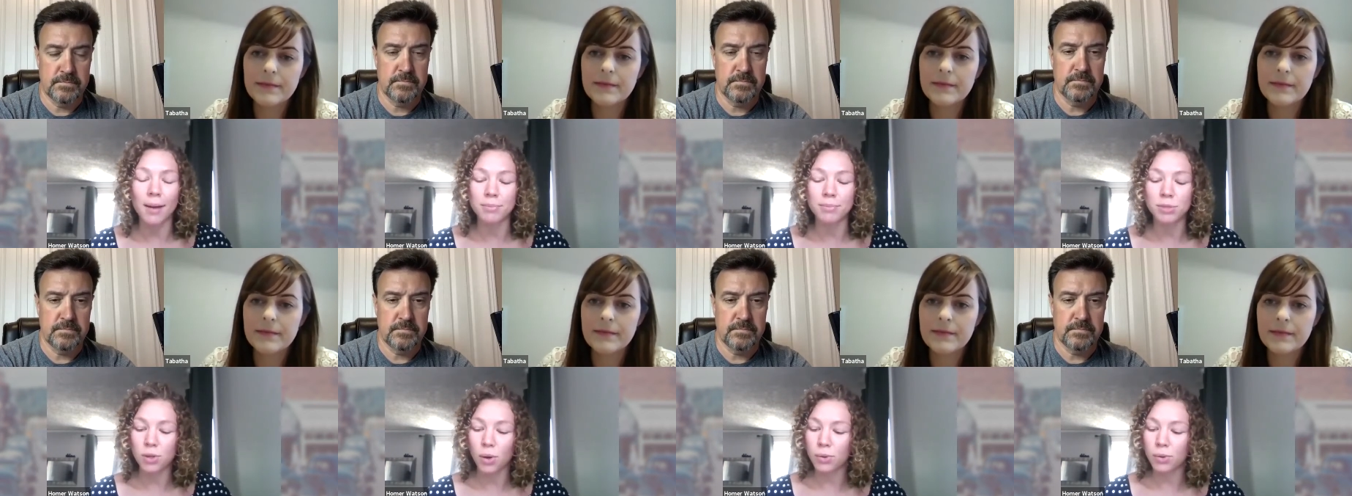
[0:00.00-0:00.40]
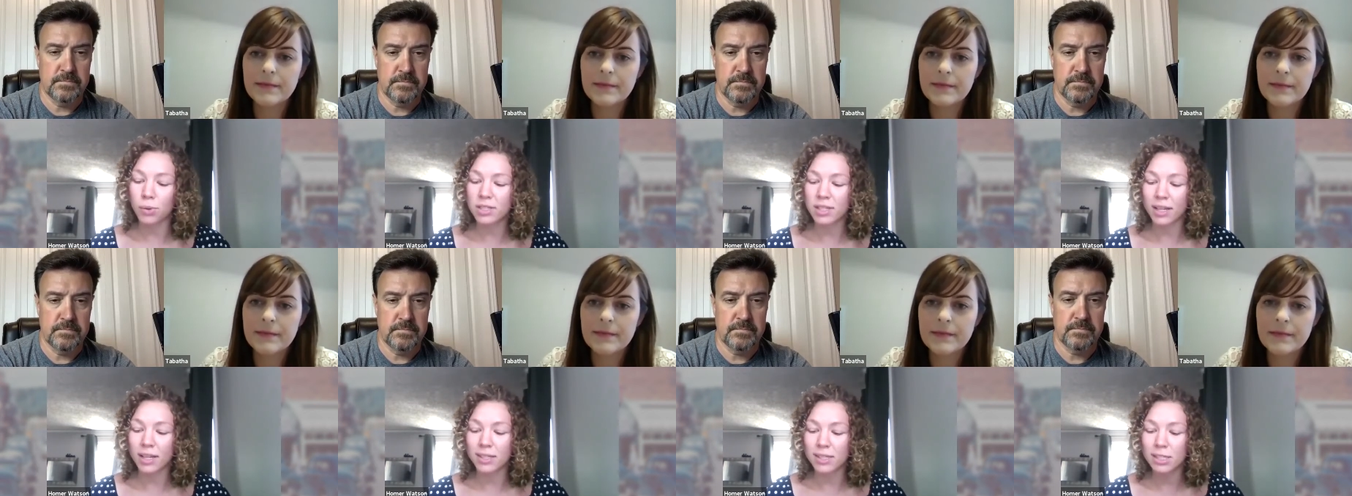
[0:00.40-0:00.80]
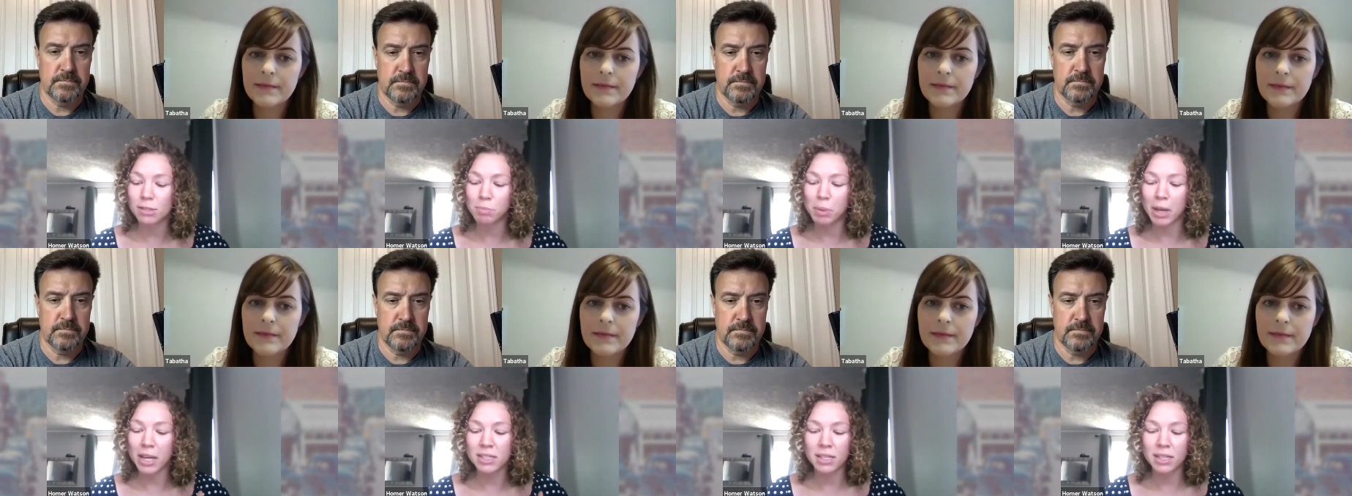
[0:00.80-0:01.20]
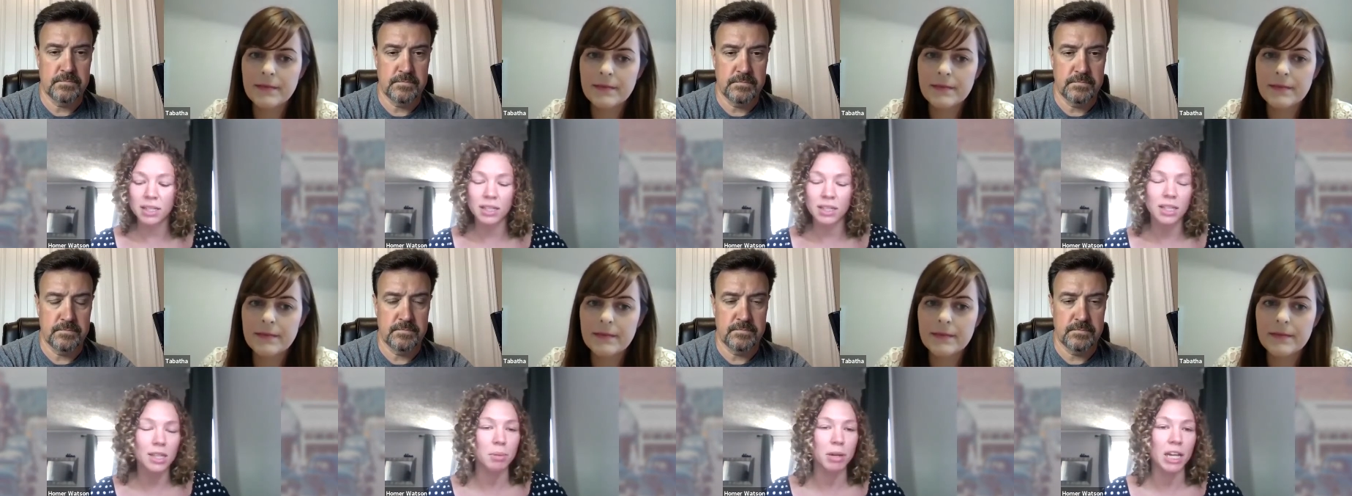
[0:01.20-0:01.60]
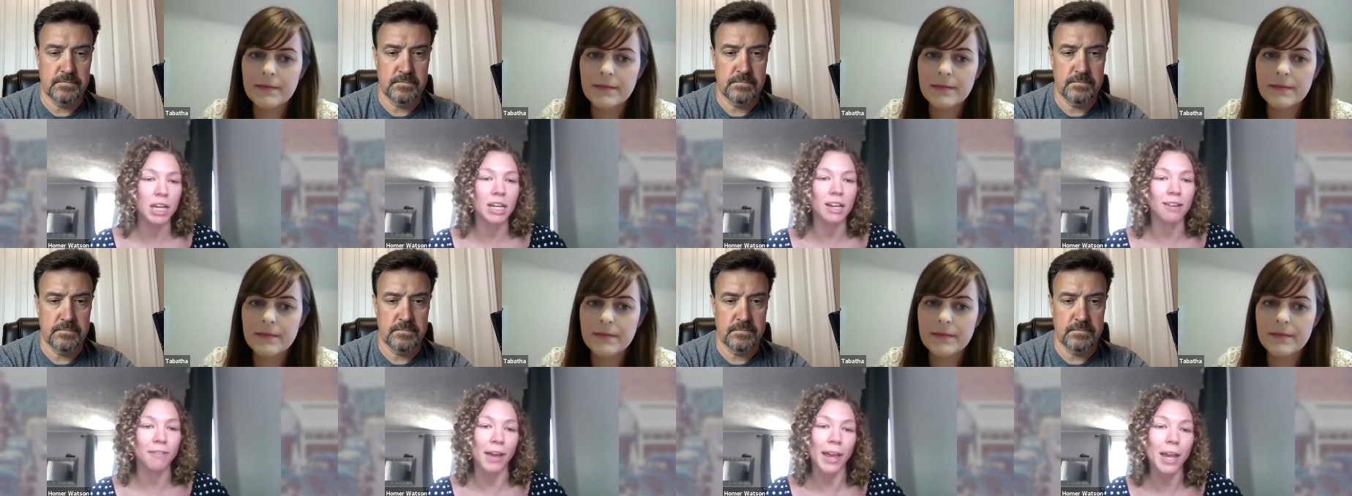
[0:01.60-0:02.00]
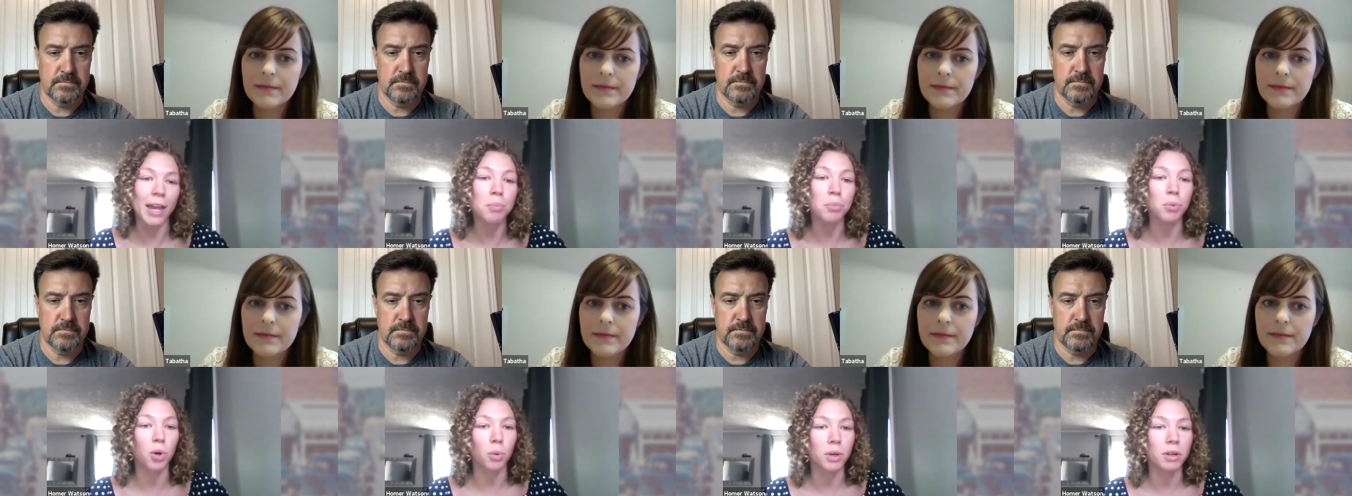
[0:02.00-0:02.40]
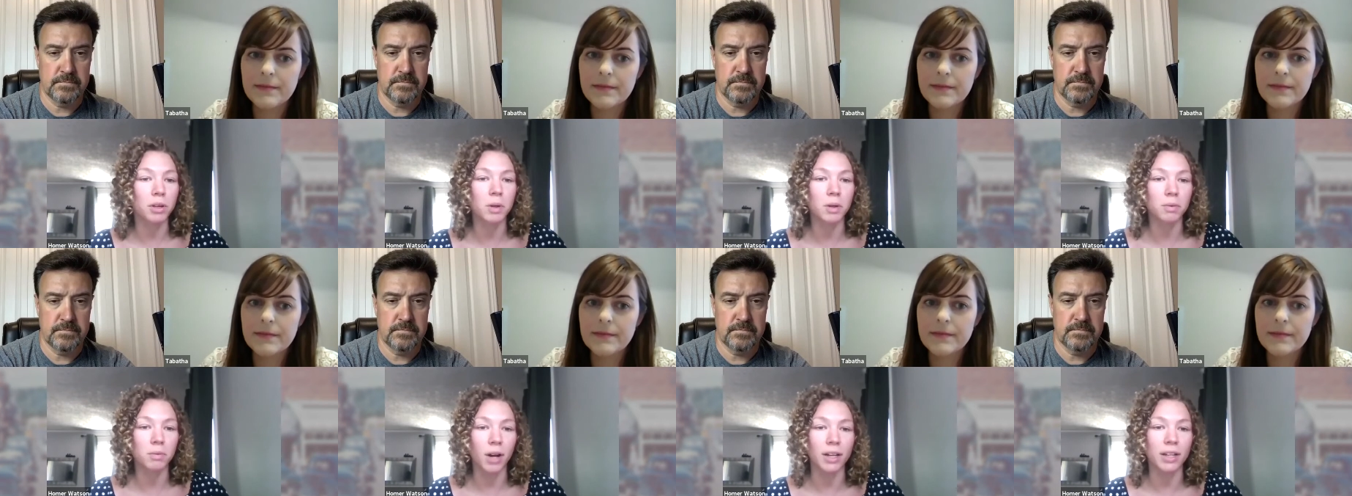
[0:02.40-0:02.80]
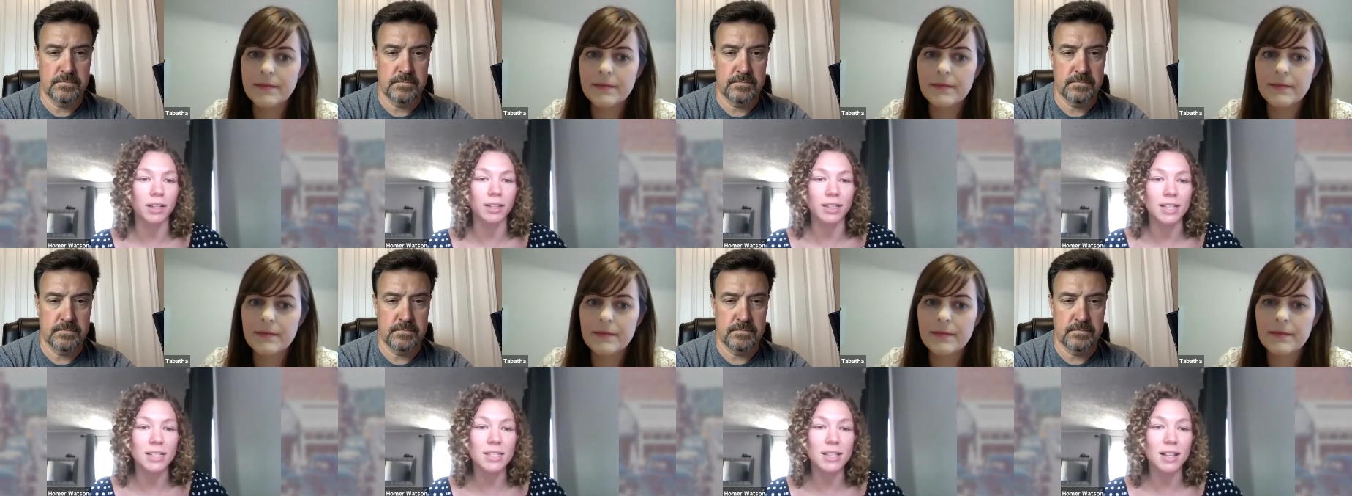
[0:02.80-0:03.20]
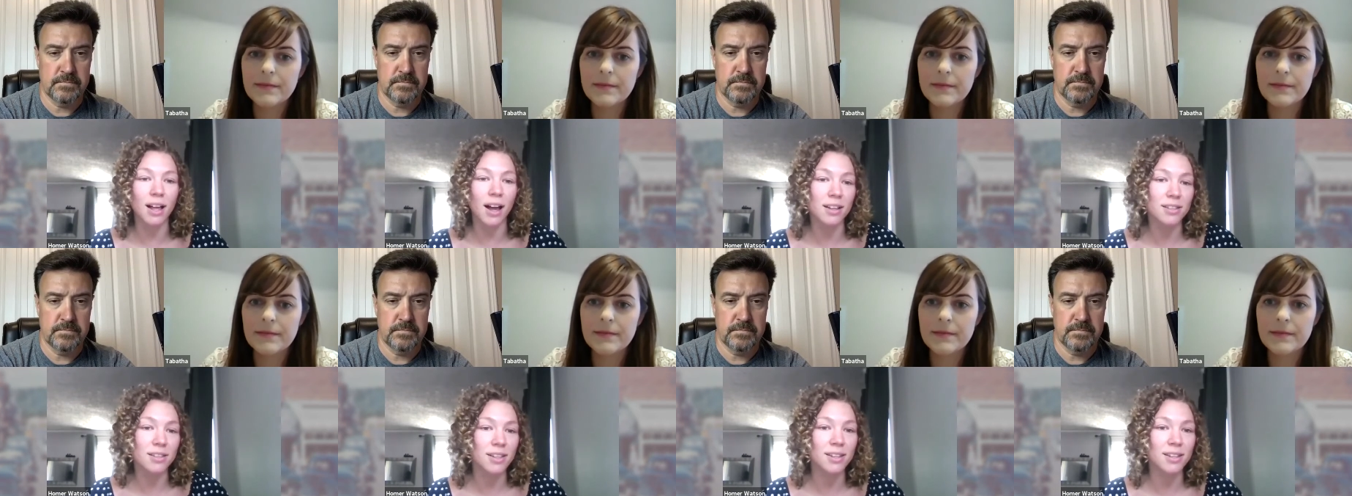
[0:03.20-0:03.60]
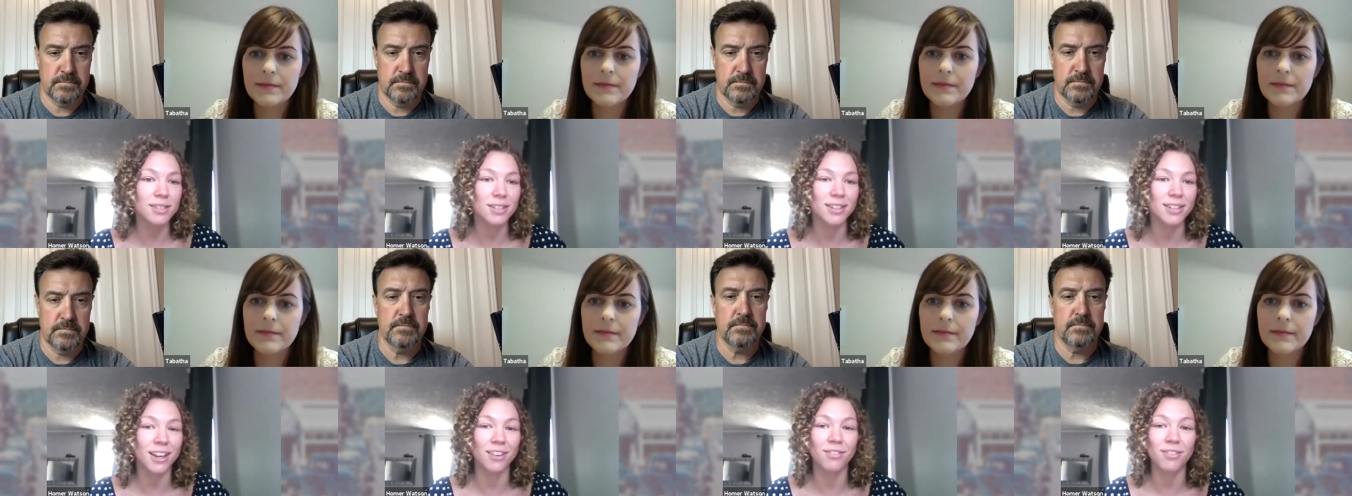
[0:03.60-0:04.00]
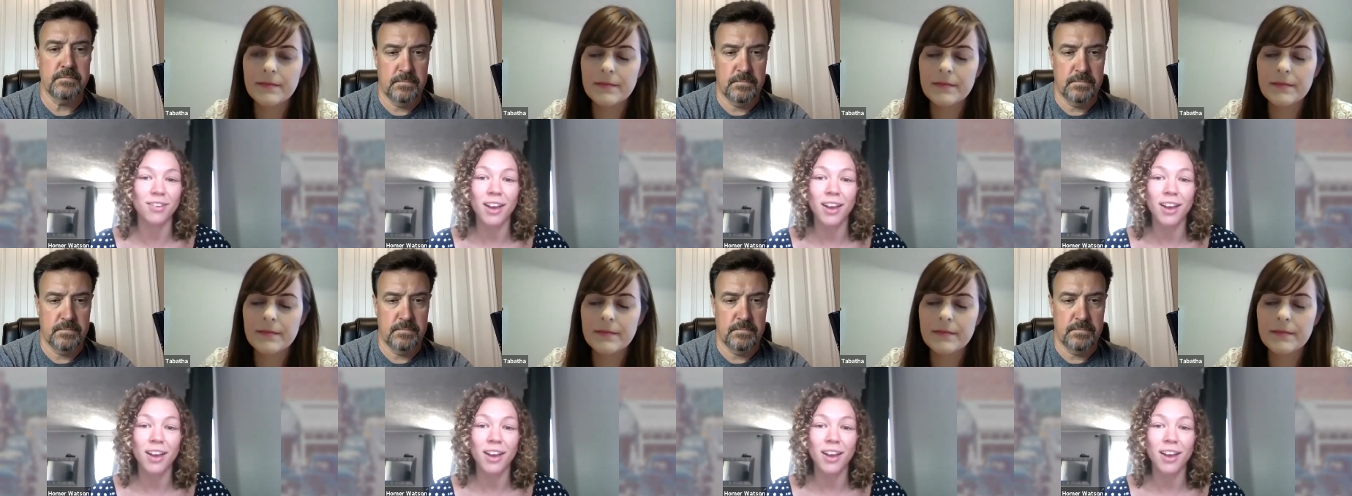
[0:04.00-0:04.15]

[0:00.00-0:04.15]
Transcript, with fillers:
Speaker 1: so since basically the beginning of April, April, we've been running these classes and they've